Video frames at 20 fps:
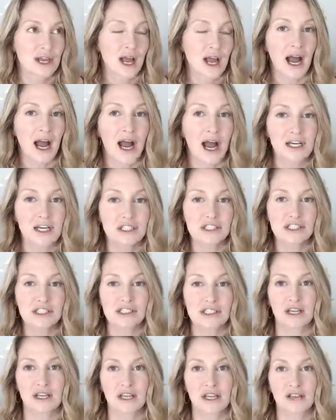I just
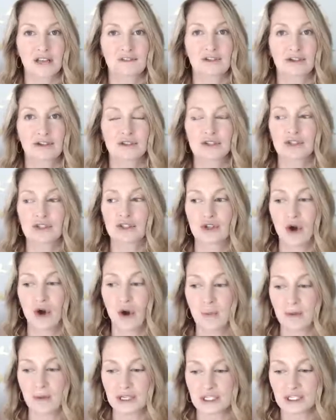like felt so
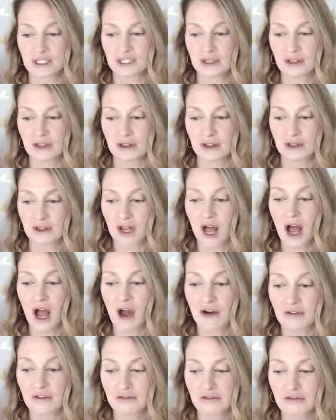much
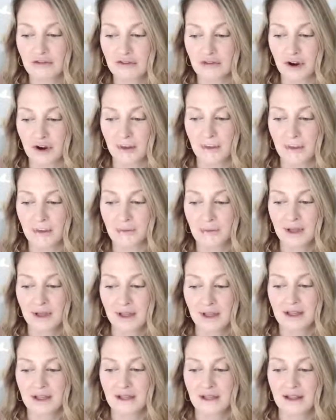love from
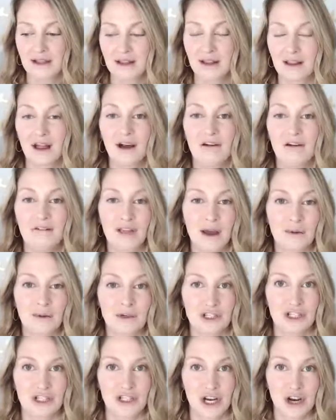the love that
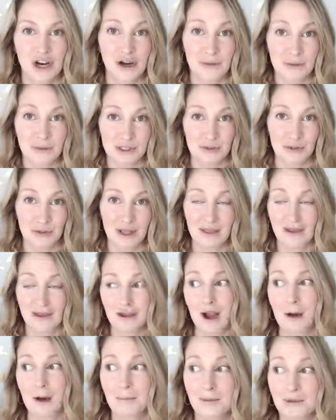was shared between the
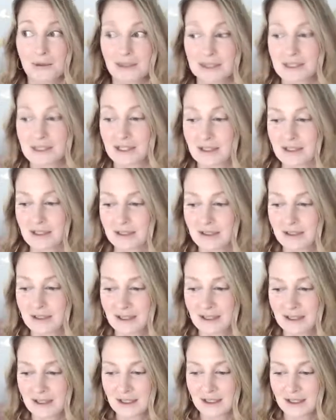couples and
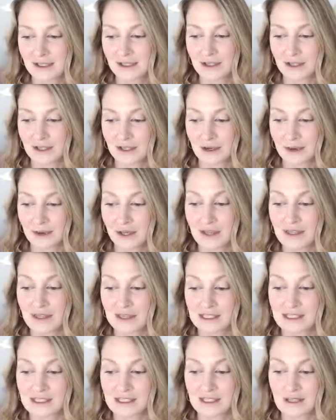
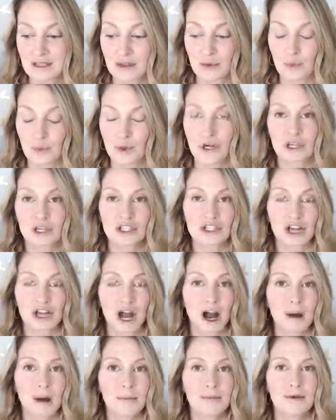in the
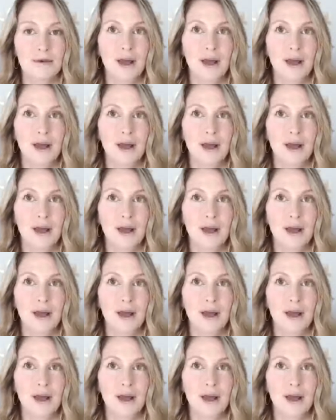workshop.